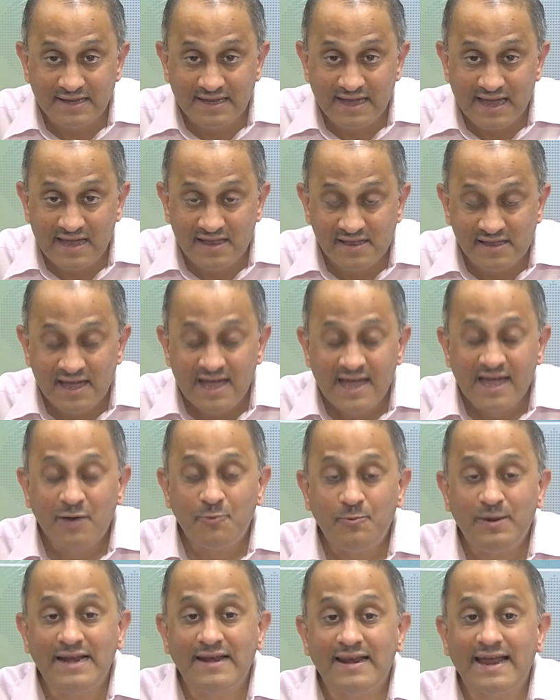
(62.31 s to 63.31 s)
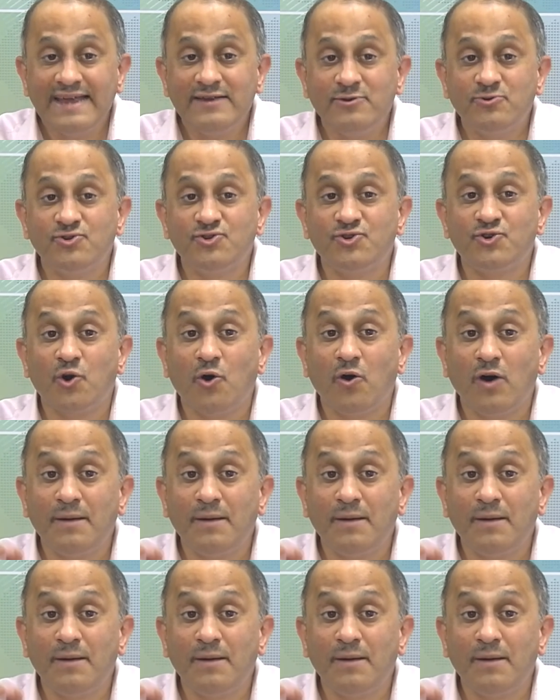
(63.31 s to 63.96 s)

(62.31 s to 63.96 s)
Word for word: case. We would like to draw a